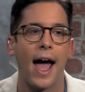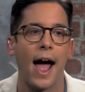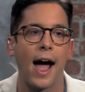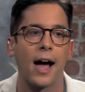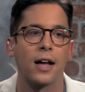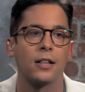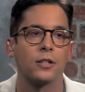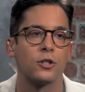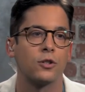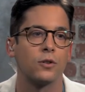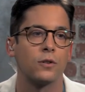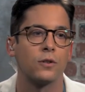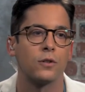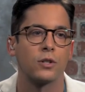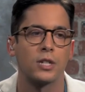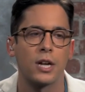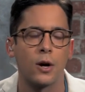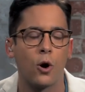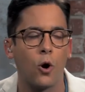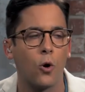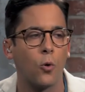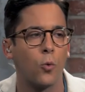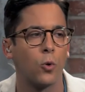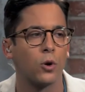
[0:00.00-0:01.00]
And so you
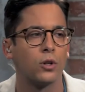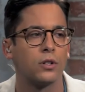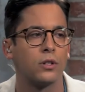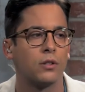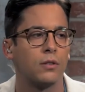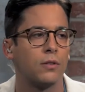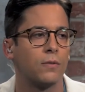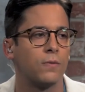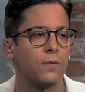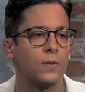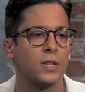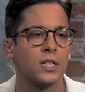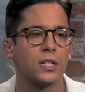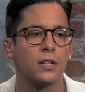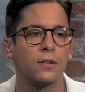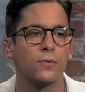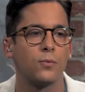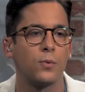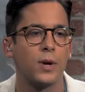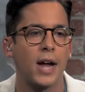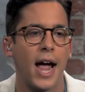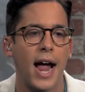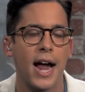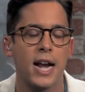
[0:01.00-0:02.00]
say, oh, we're
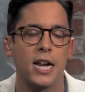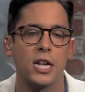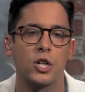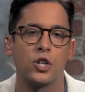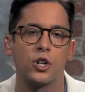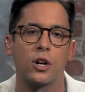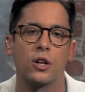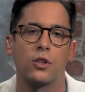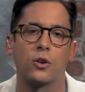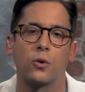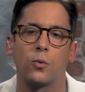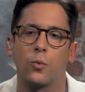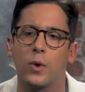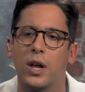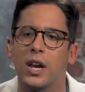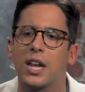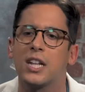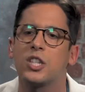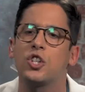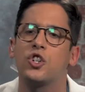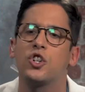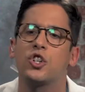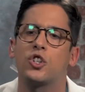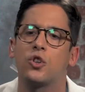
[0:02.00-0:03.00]
divisive, we hate each other. Well,
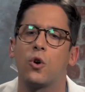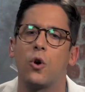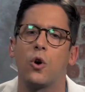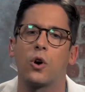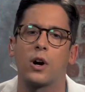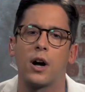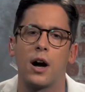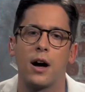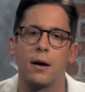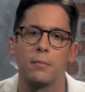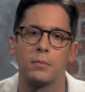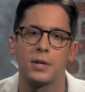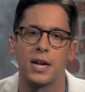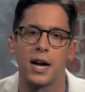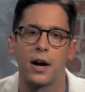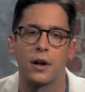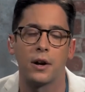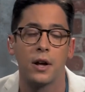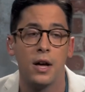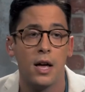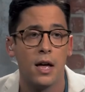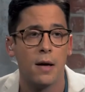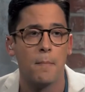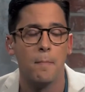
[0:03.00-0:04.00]
let's just all calm
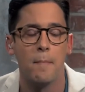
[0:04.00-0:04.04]
down.